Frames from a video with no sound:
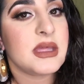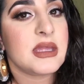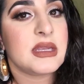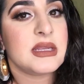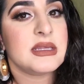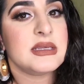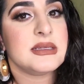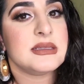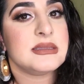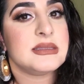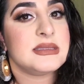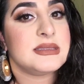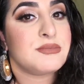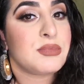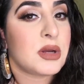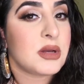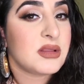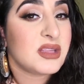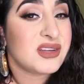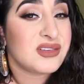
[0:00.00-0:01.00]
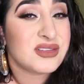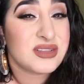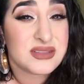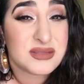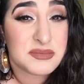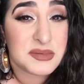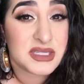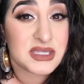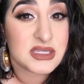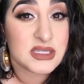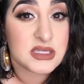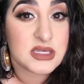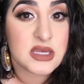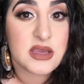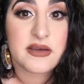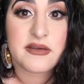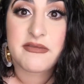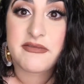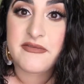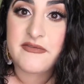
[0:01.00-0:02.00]
and it's probably going to be
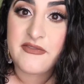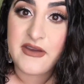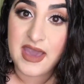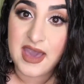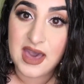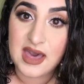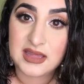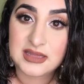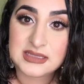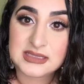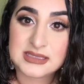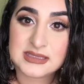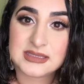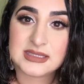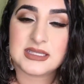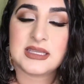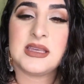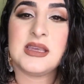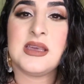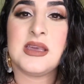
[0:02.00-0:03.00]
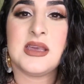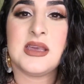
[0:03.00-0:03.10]
fast.